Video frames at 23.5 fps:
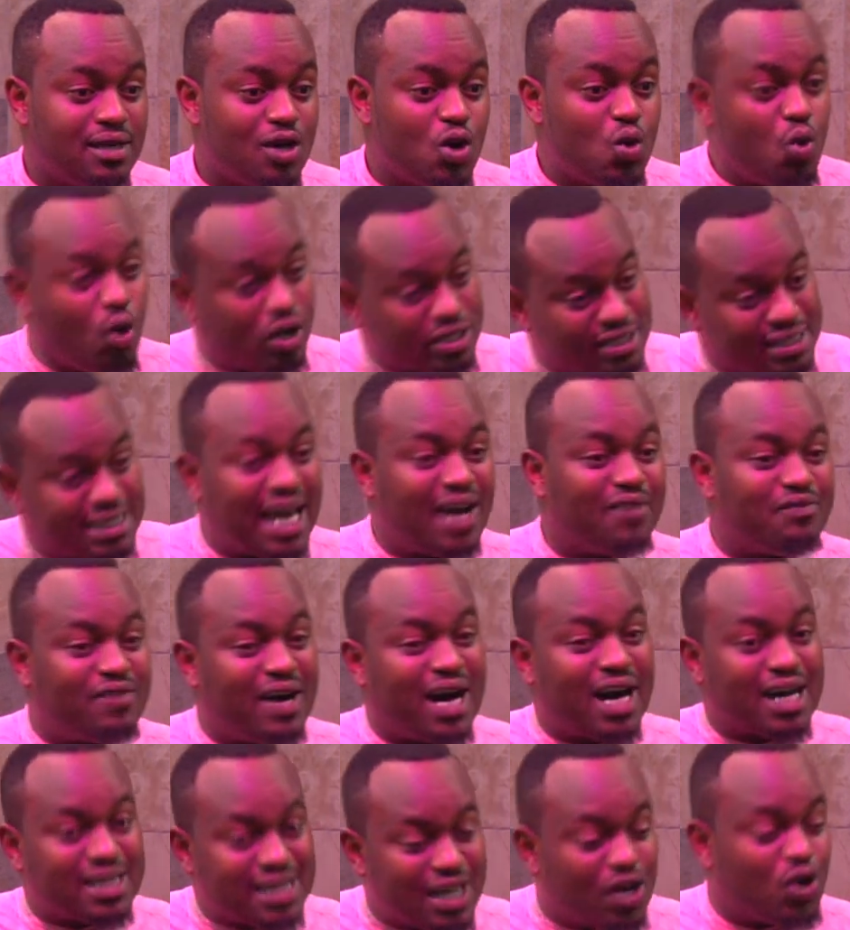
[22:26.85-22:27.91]

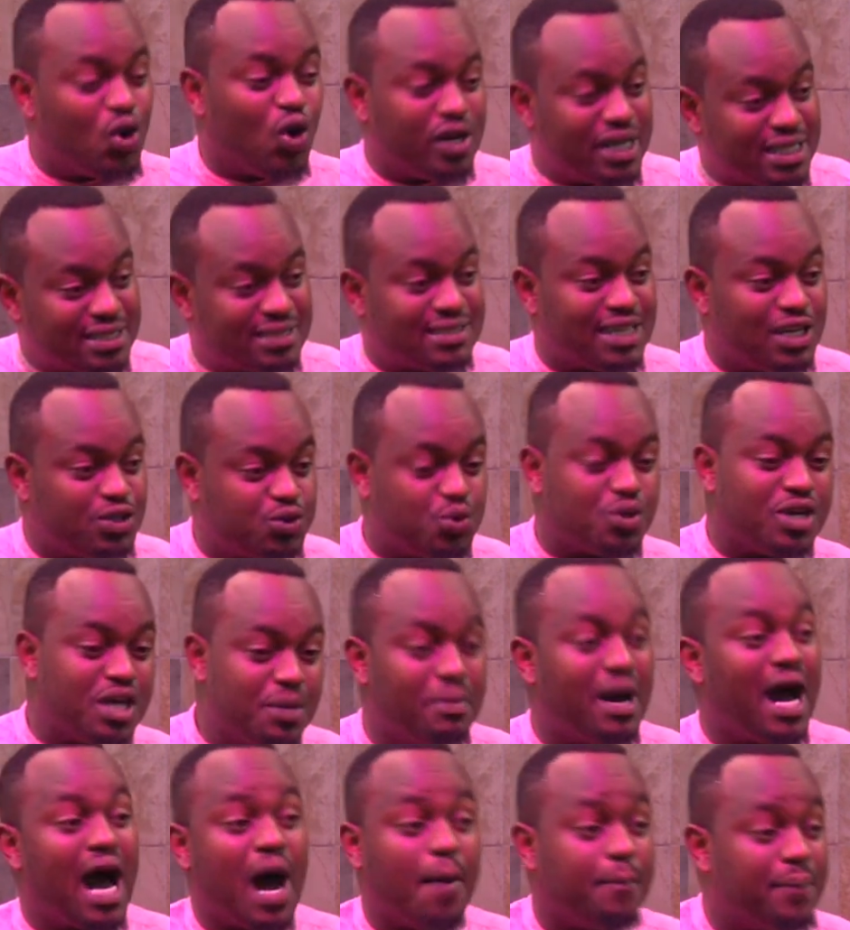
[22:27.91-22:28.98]
Whatever the Lord has said to
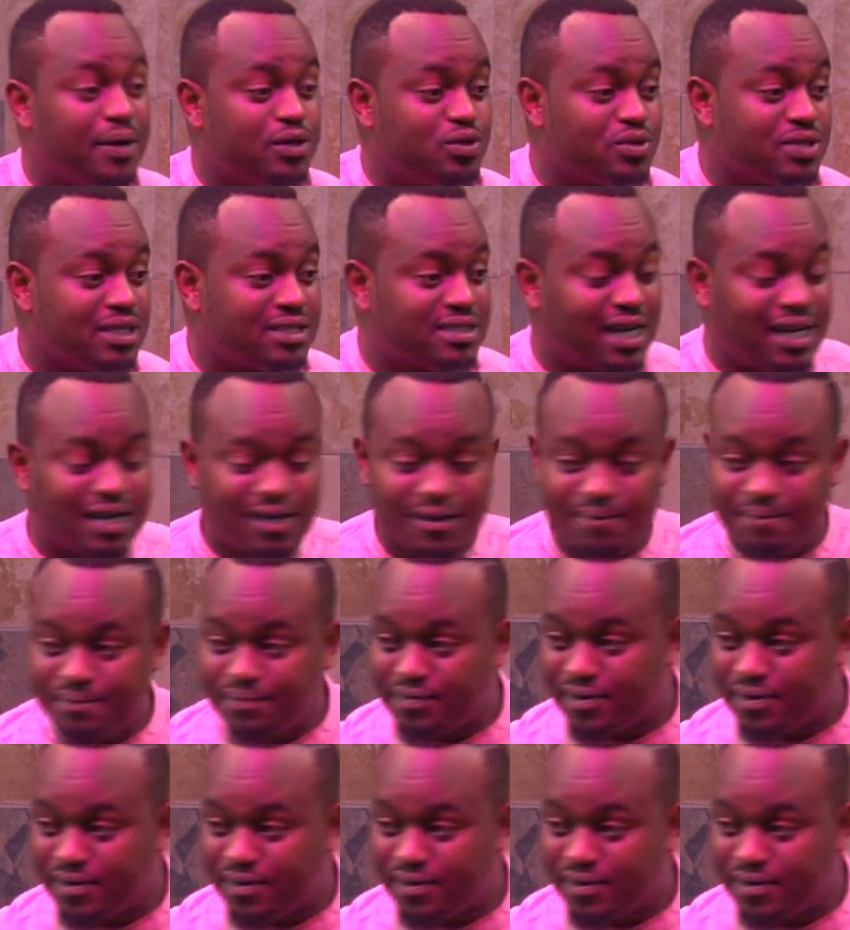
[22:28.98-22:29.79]
him happened to the son.